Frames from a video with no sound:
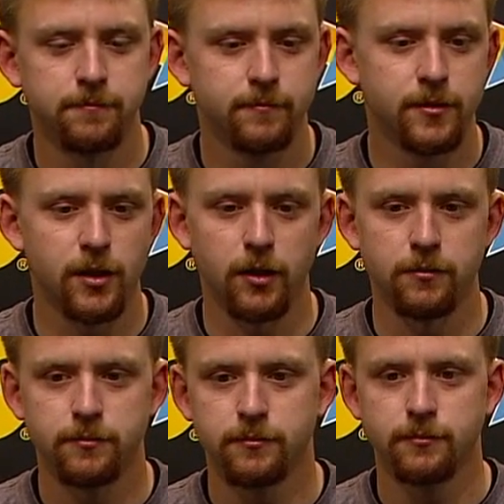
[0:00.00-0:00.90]
So,
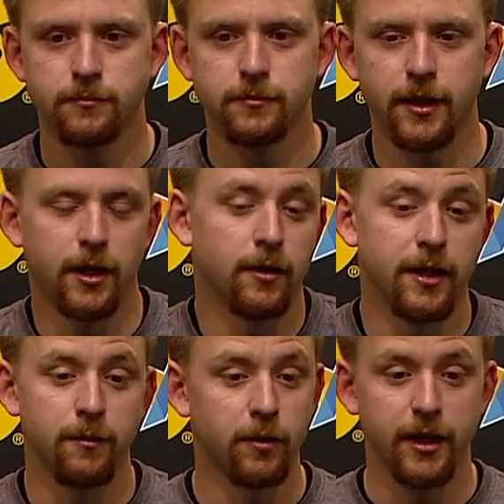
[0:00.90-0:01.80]
you know, and
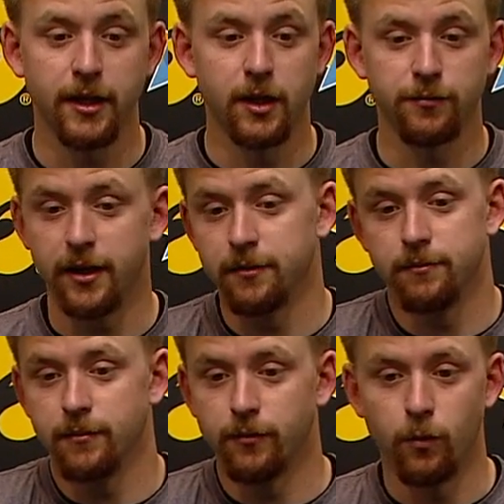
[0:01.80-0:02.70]
then when they, you know, if
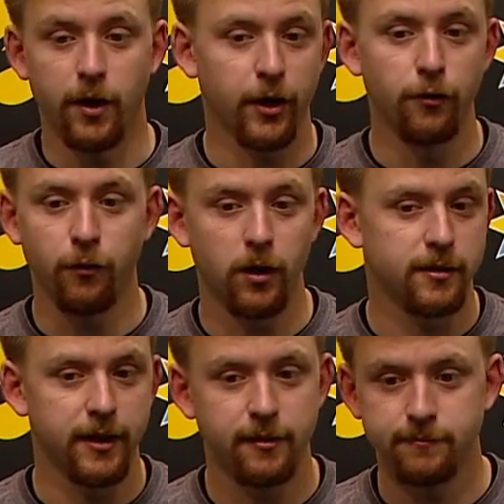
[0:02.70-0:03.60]
we want to go for it,
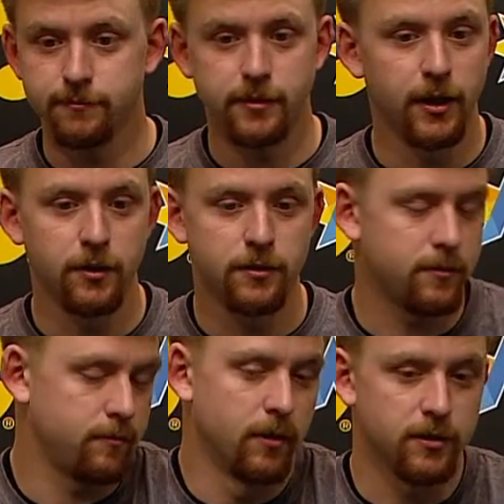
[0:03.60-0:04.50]
then, you know, it's,
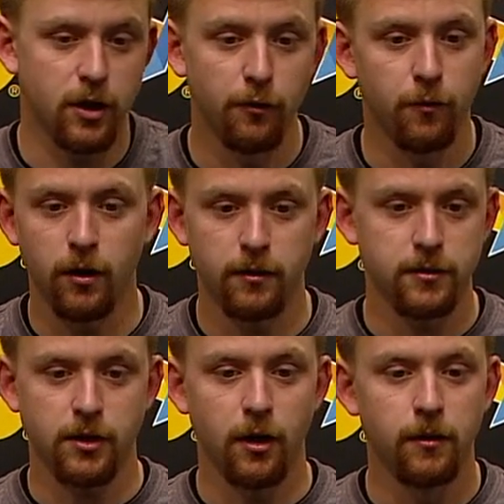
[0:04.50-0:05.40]
let's go for it. Let's
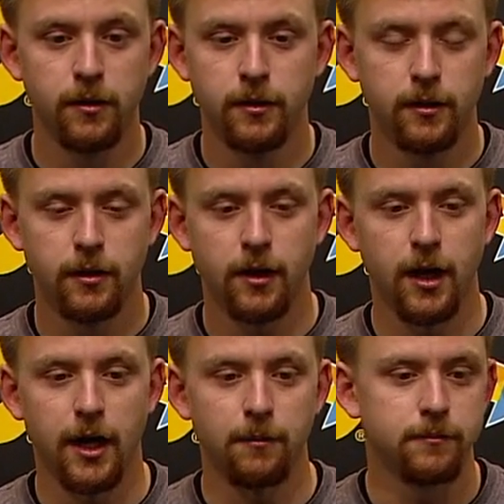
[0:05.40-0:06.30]
go.
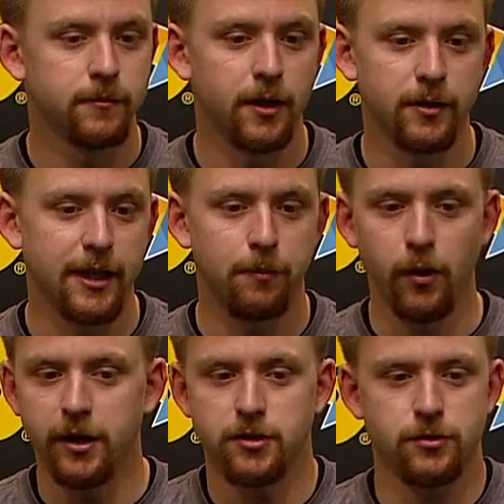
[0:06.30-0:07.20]
You know, at that point,
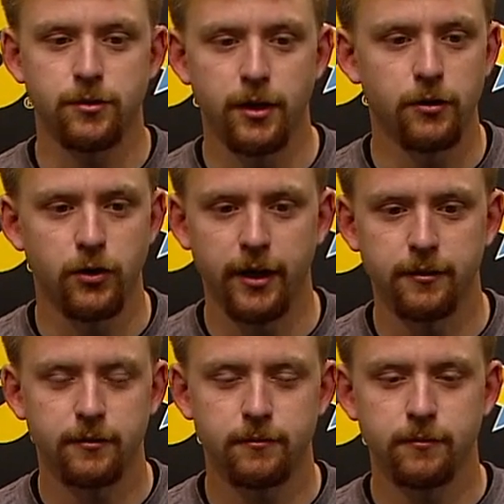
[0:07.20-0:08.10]
I just, you know, try and
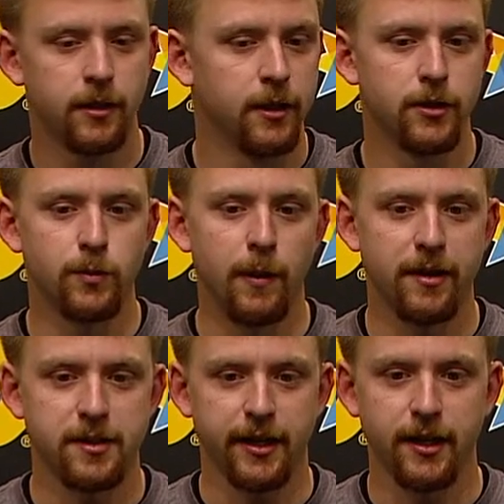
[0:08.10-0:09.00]
do my
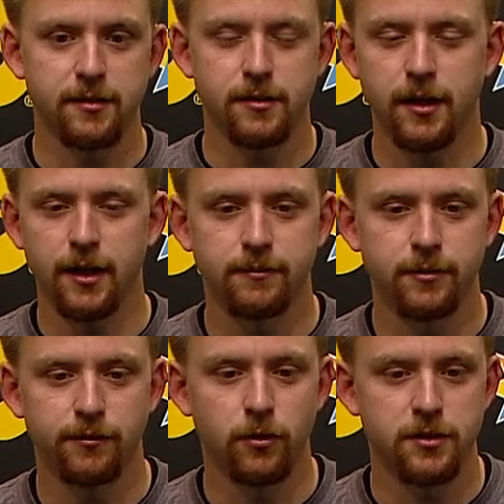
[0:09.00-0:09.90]
best to get us
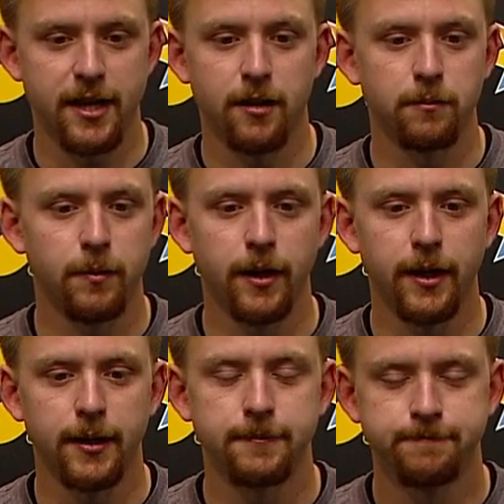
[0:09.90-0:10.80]
the first down.
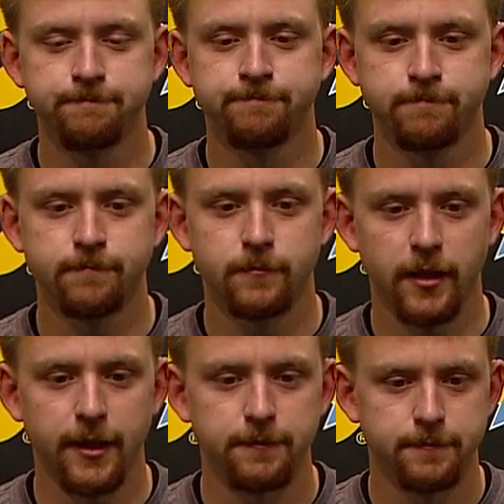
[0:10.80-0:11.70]
But yeah.